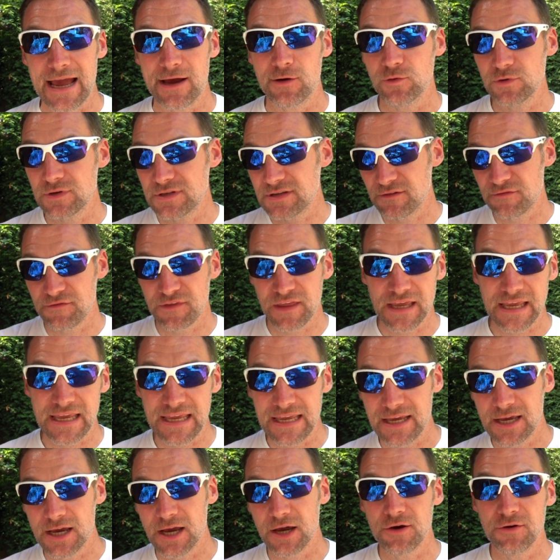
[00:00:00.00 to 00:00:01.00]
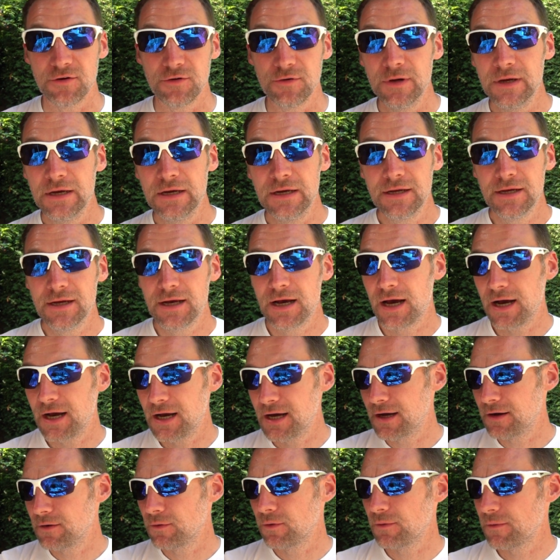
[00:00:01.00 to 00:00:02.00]
out of the
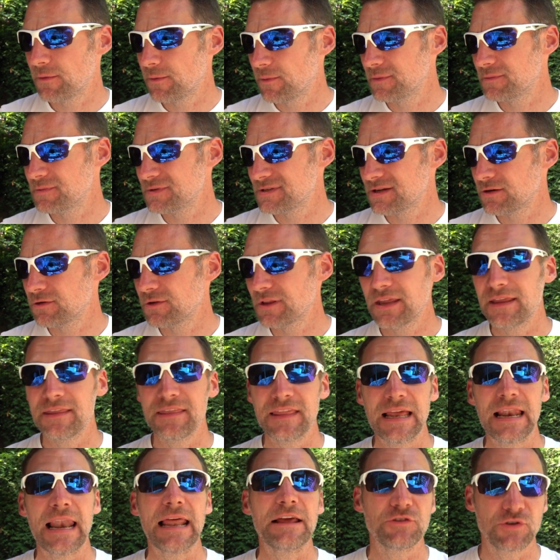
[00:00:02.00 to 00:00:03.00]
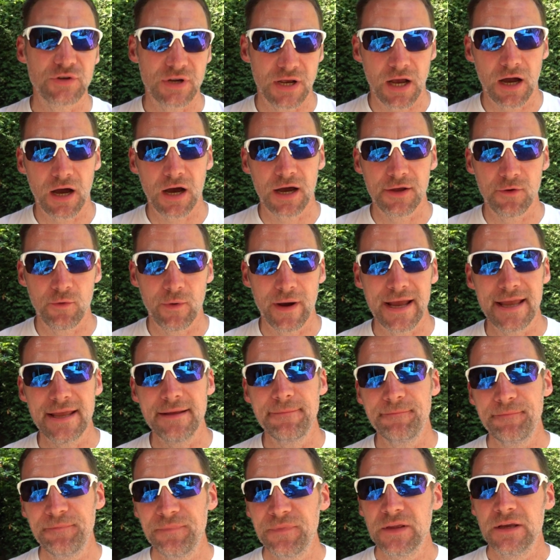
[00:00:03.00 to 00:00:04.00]
the electric
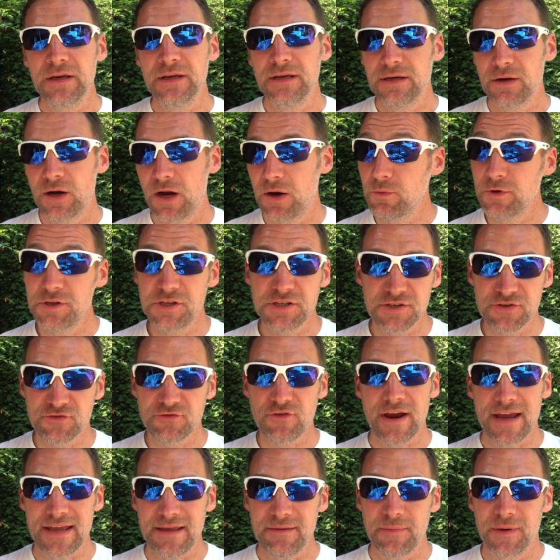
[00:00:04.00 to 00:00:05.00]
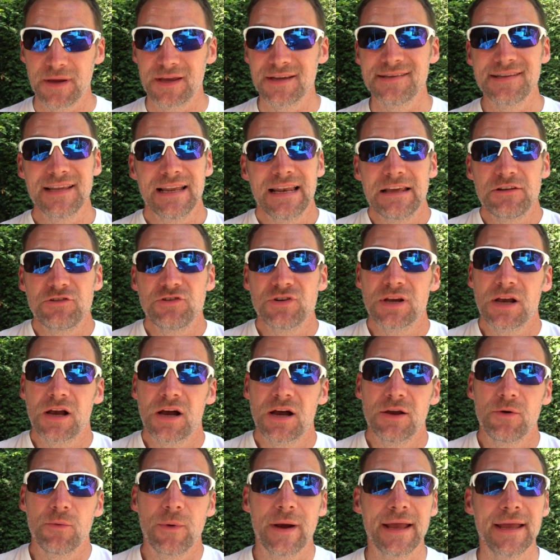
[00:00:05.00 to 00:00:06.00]
highway, which is great, because the electric
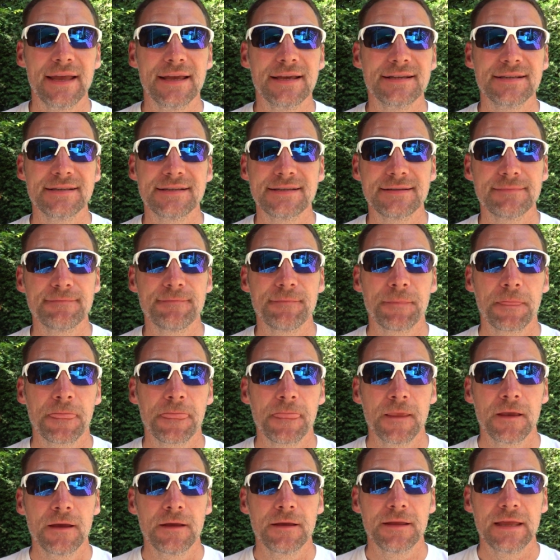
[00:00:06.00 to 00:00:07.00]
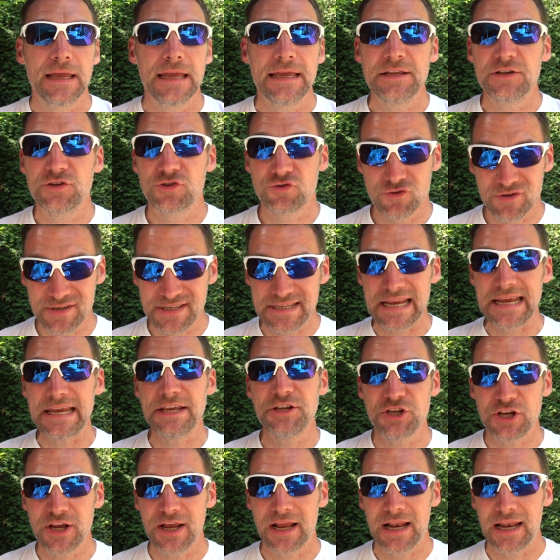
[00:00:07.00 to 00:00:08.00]
highway is, it's
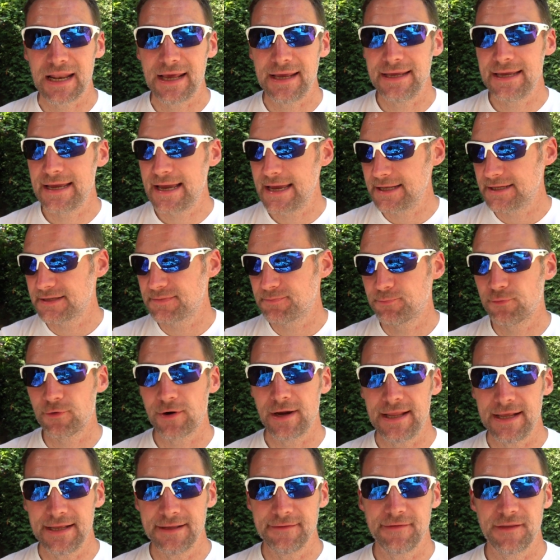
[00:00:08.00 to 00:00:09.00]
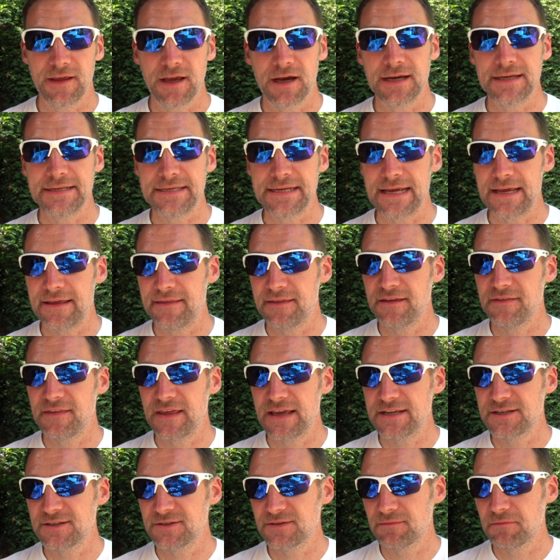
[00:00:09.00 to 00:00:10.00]
strategically, it's brilliant. The idea that
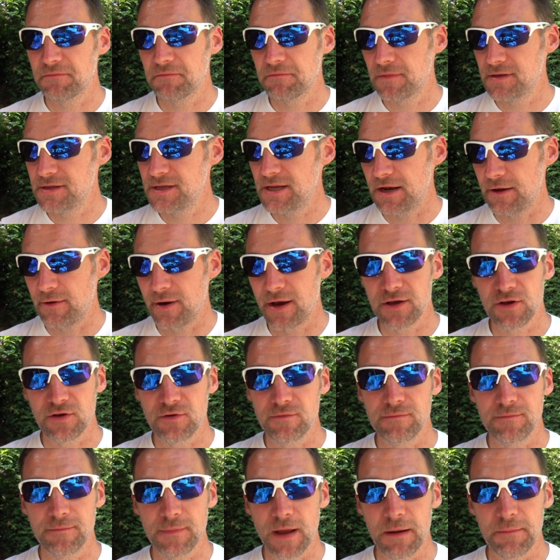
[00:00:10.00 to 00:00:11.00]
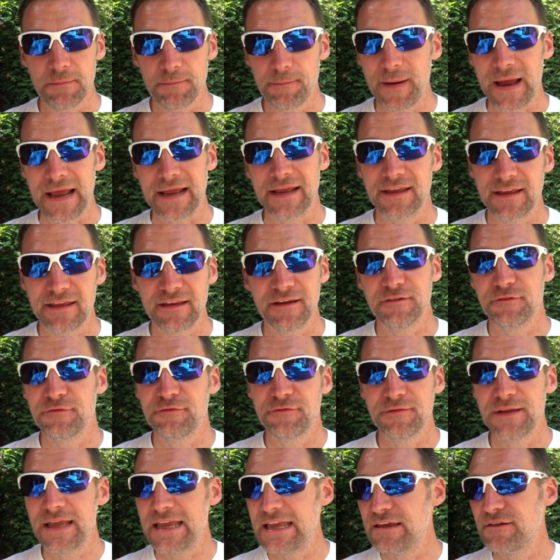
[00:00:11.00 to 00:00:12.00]
there's, you know, a bank
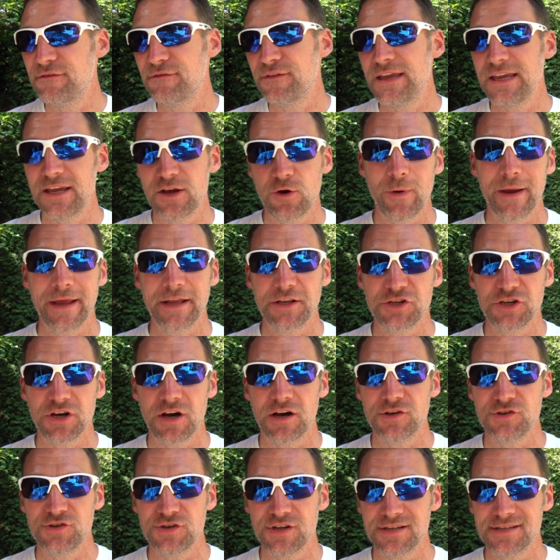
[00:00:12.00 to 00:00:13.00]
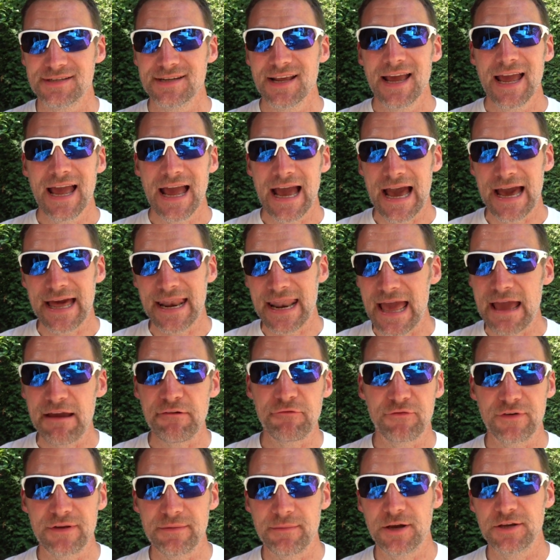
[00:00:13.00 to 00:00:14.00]
of EV quick chargers at
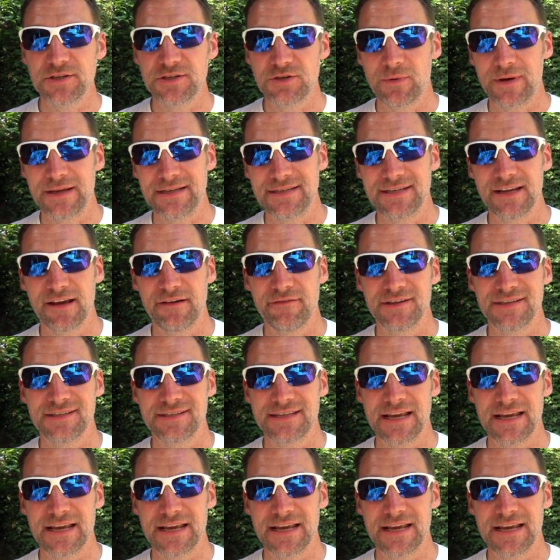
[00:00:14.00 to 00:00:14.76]
every motorway service